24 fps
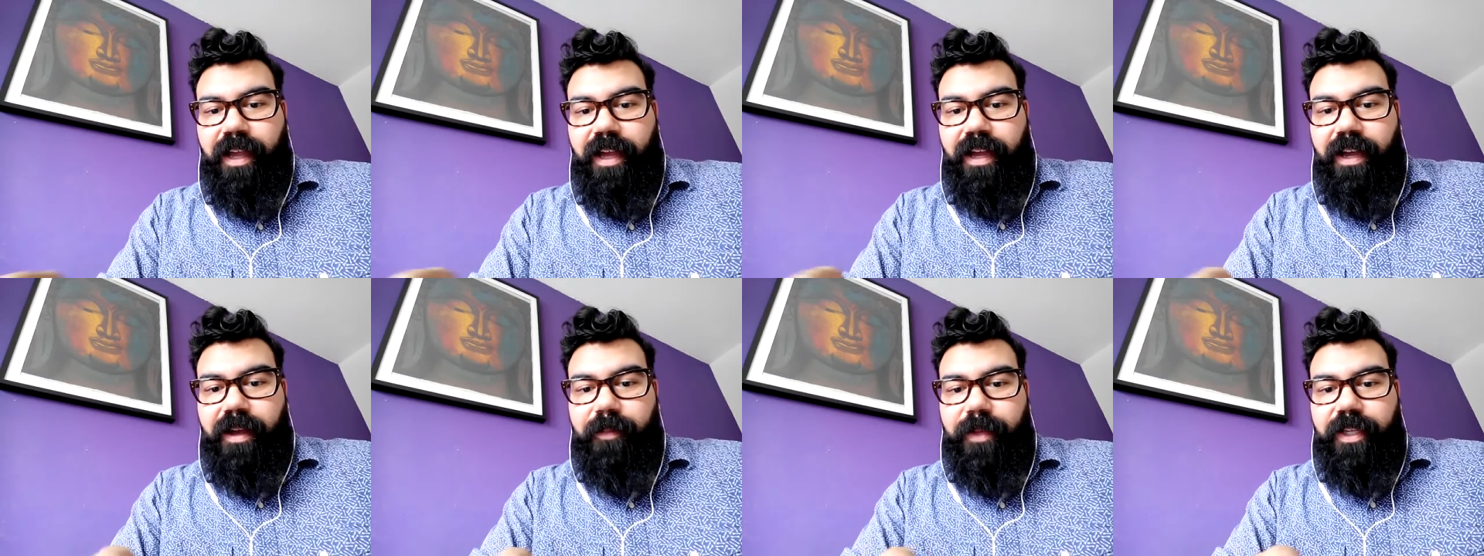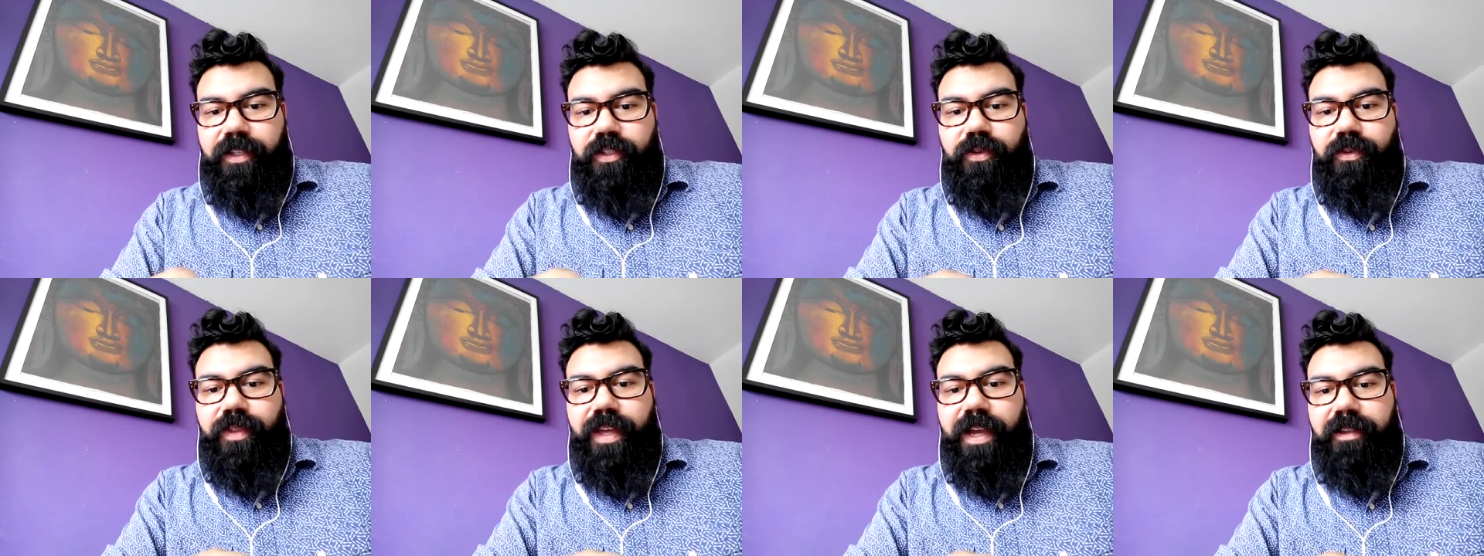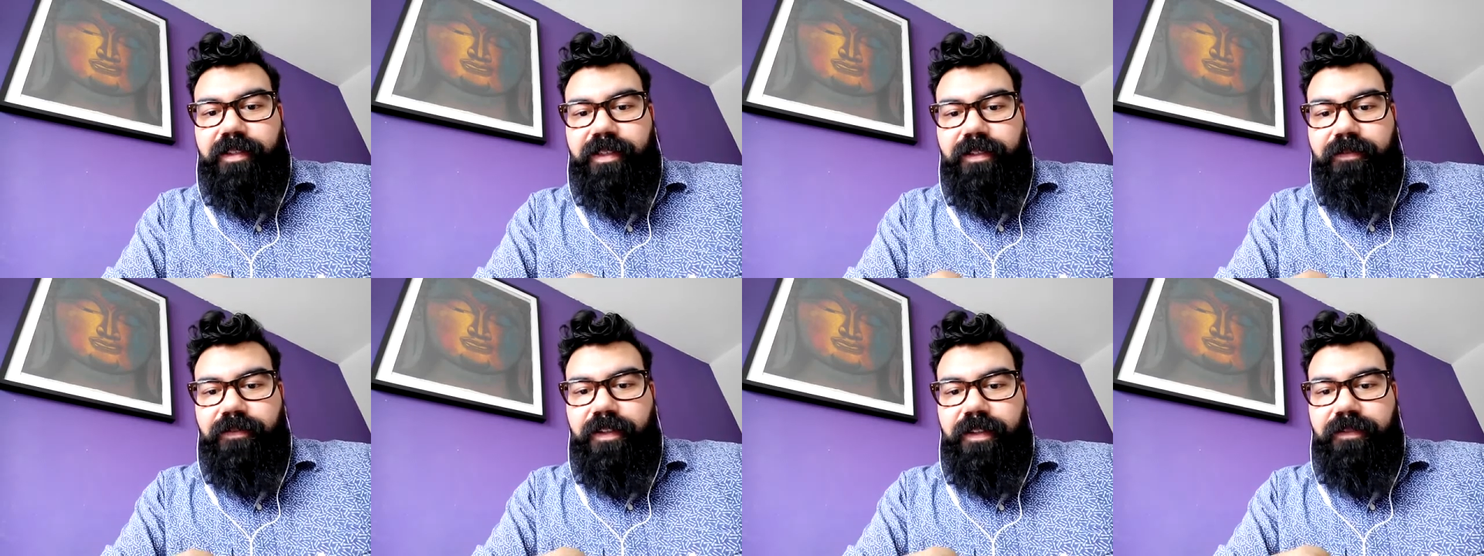In
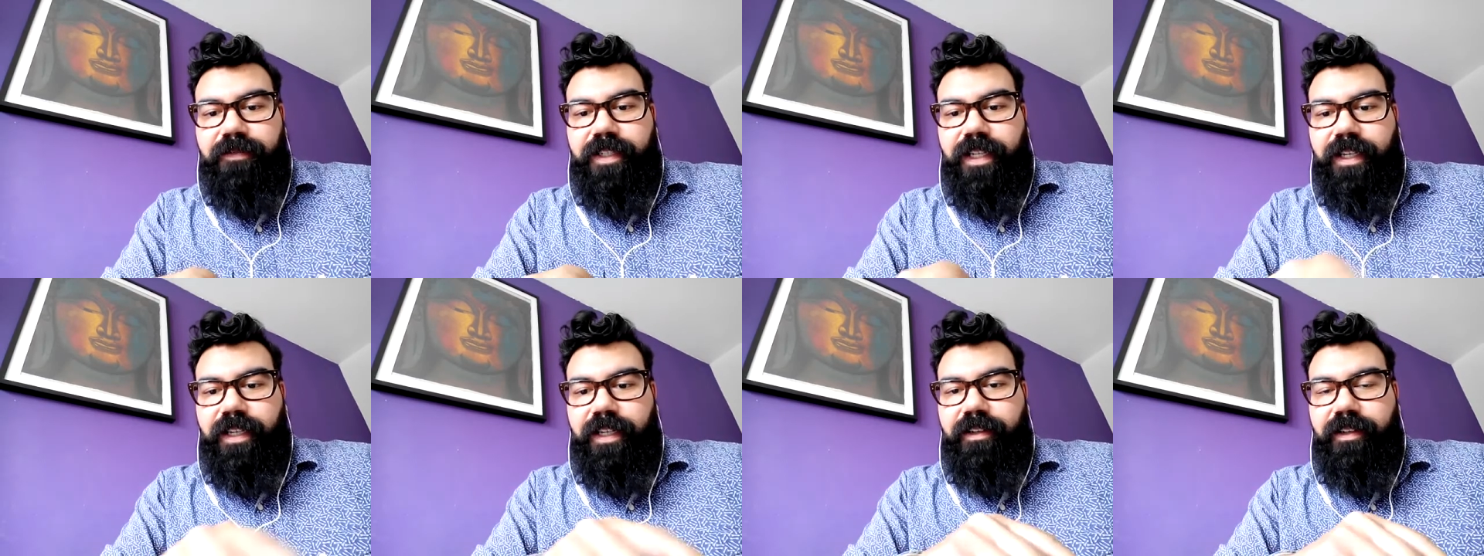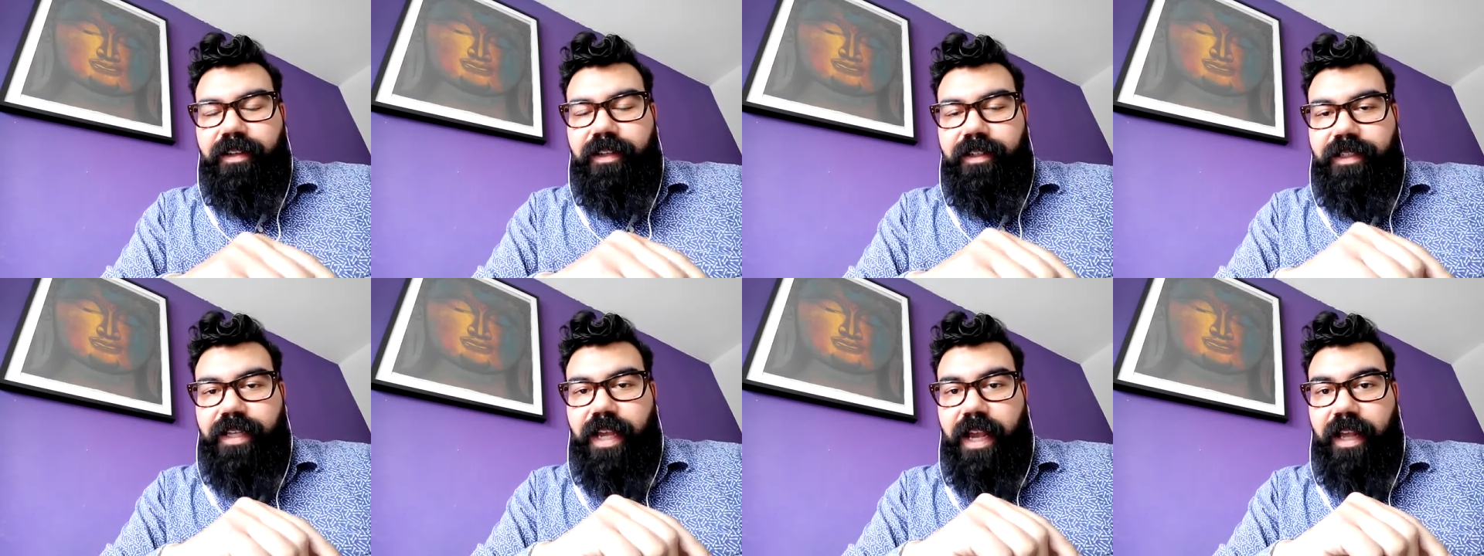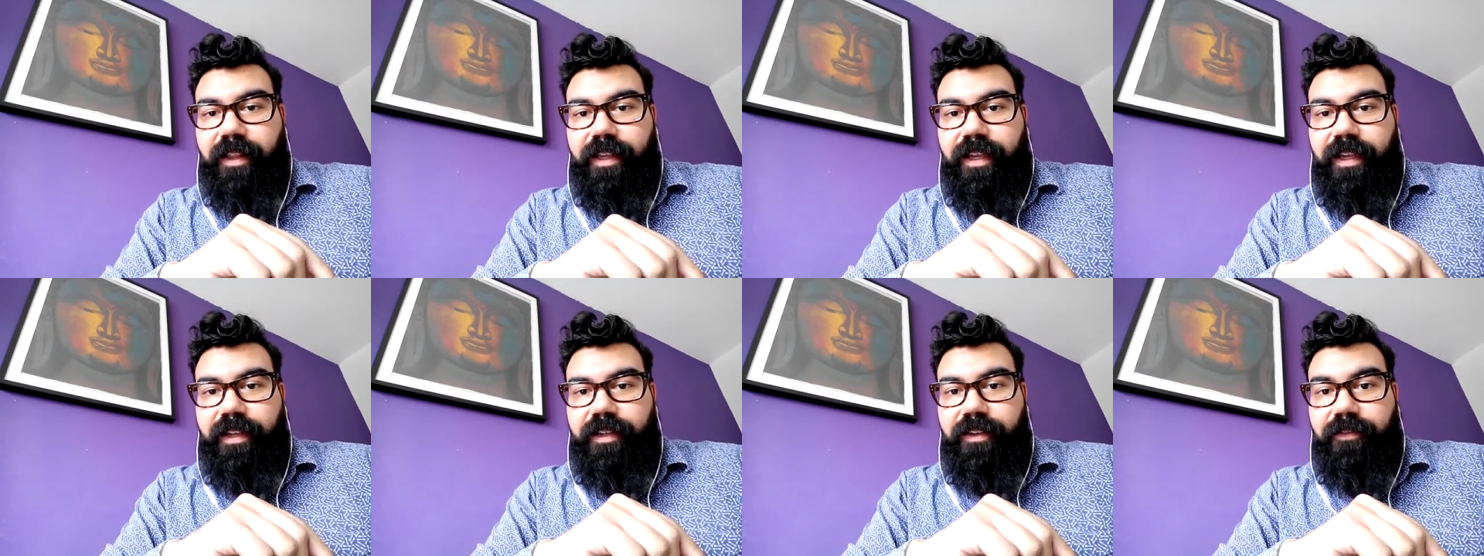2015,
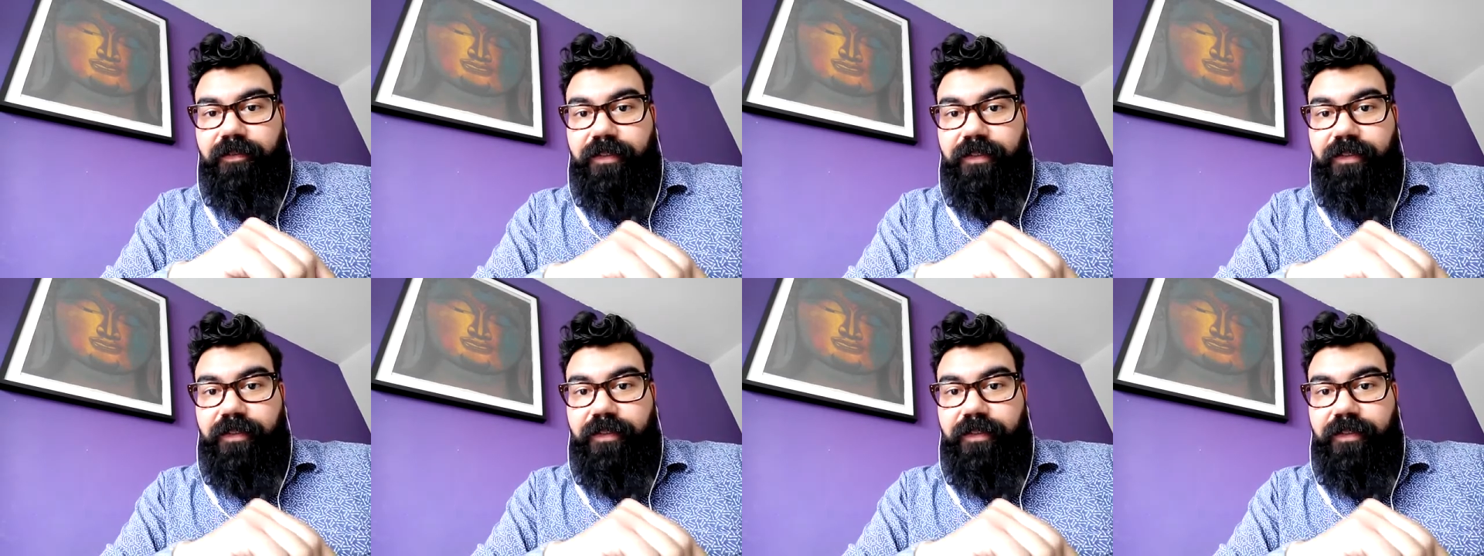Thailand